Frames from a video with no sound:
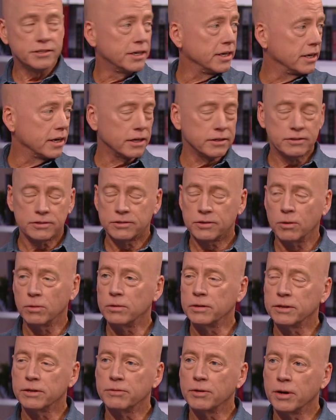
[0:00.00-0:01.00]
key. I
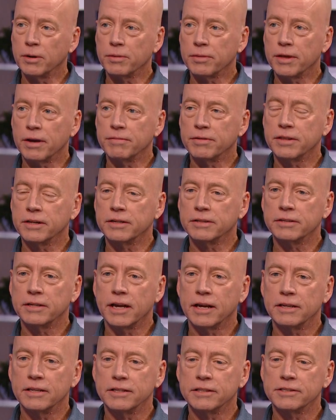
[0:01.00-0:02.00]
totally agree with everything
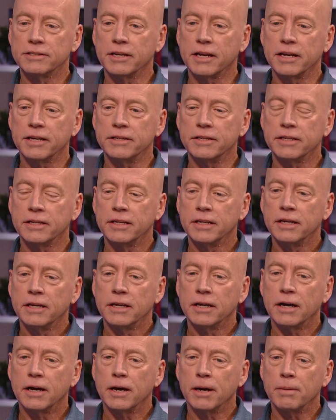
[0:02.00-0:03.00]
Nathalie said.
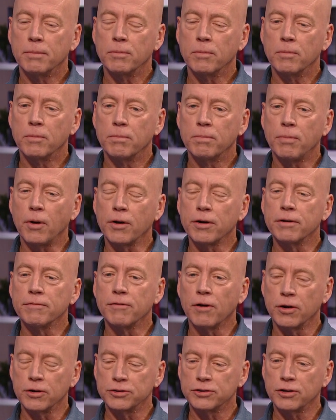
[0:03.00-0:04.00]
Um, part of our